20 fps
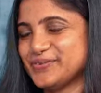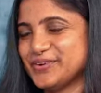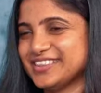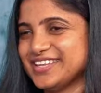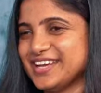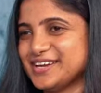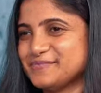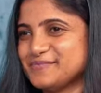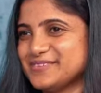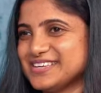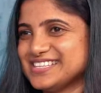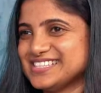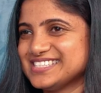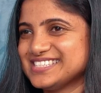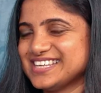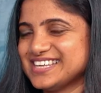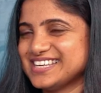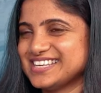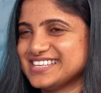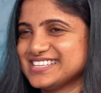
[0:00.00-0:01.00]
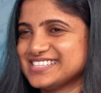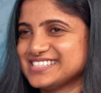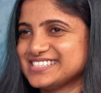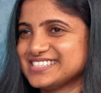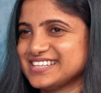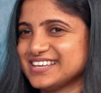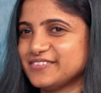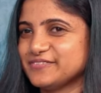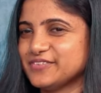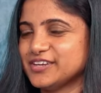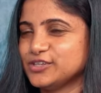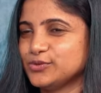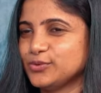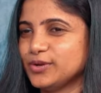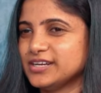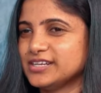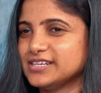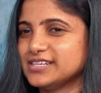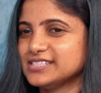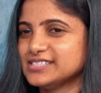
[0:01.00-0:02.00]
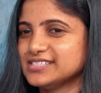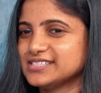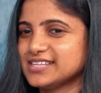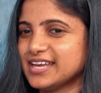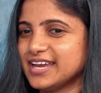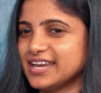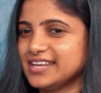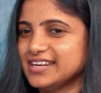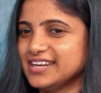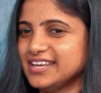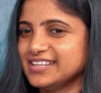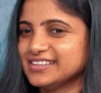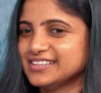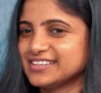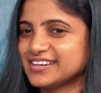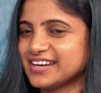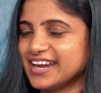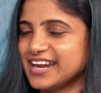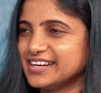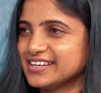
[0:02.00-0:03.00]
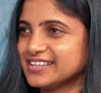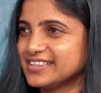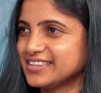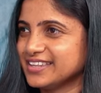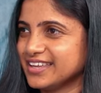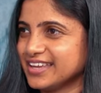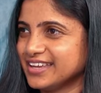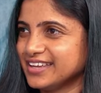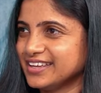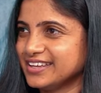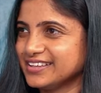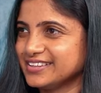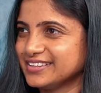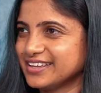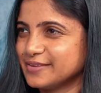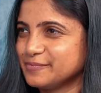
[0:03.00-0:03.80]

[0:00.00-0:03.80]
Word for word: what that means is when you are designing the right thing, hmm.